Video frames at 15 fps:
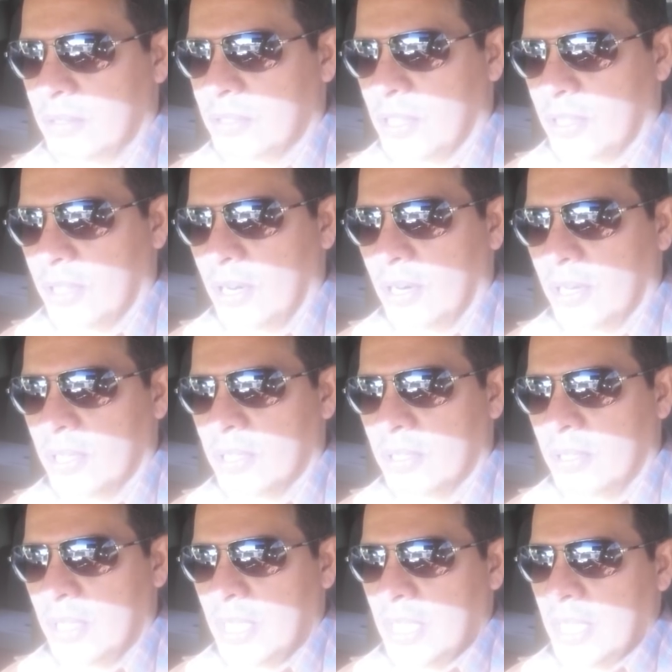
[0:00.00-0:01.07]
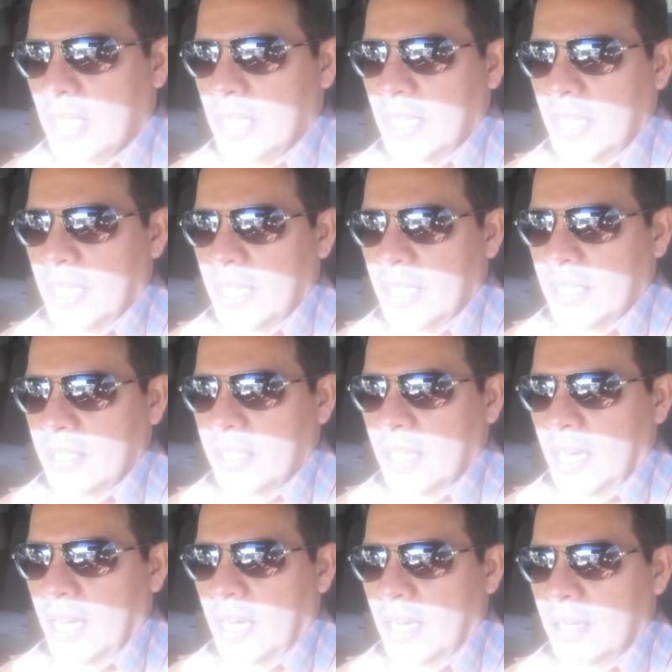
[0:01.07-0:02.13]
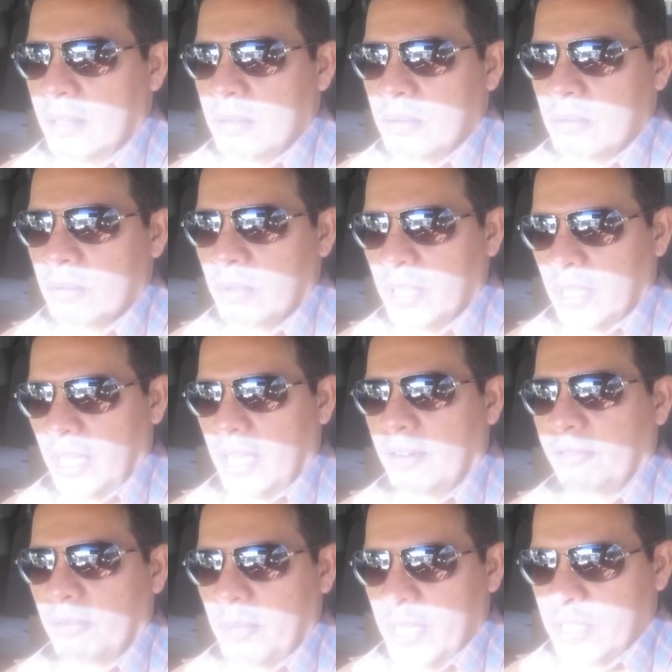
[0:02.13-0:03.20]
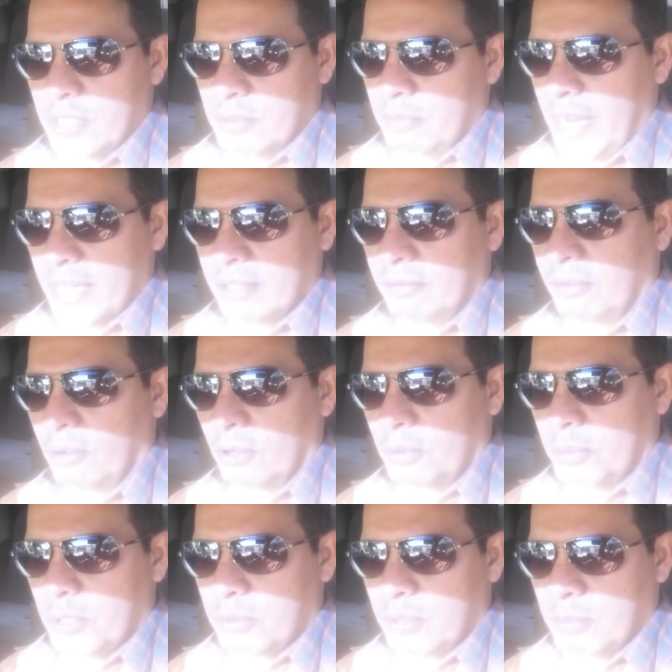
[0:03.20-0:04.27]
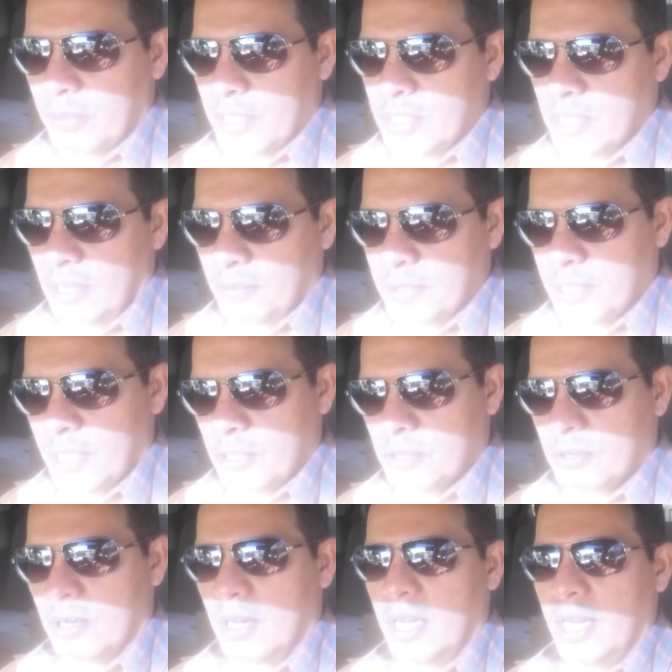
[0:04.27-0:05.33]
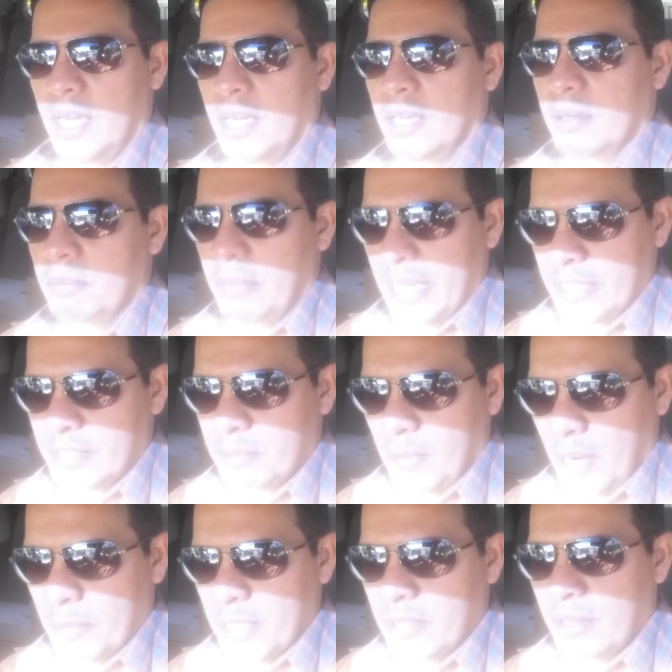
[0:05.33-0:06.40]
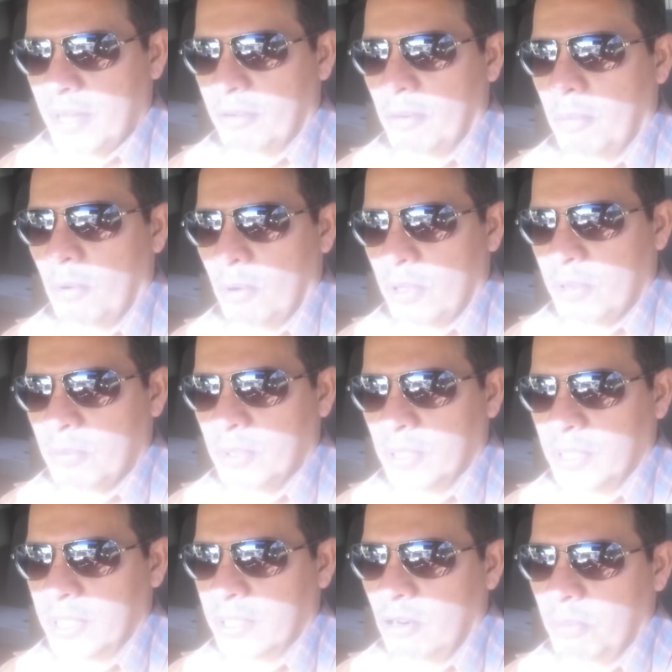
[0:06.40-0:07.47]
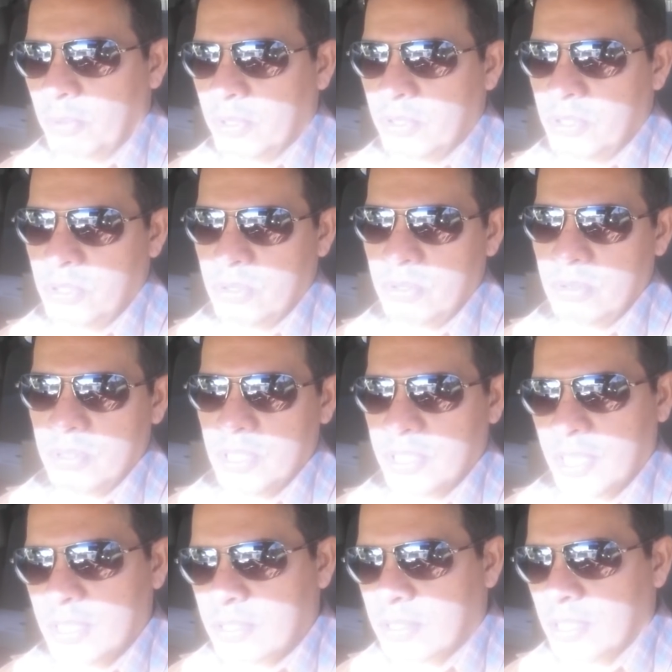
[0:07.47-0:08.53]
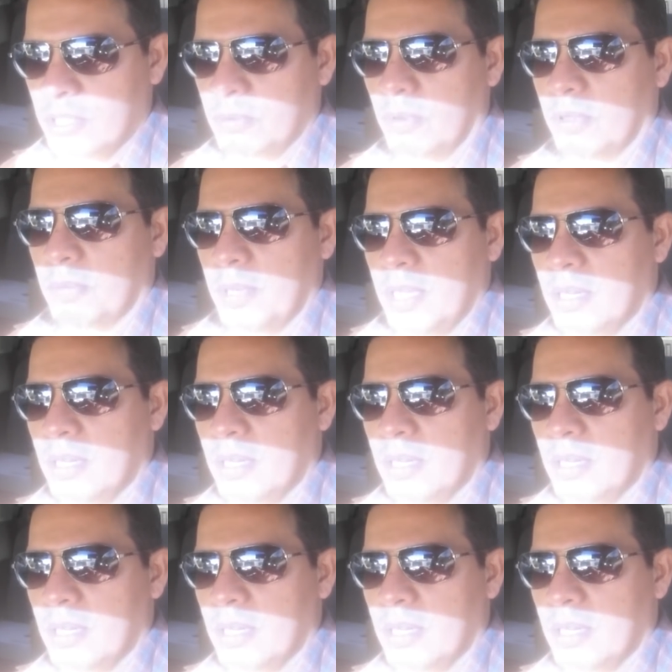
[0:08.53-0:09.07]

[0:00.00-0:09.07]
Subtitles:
sit there and relay information back and forth between myself, Sestra, and Based Mama. They were more than willing and open to discuss things with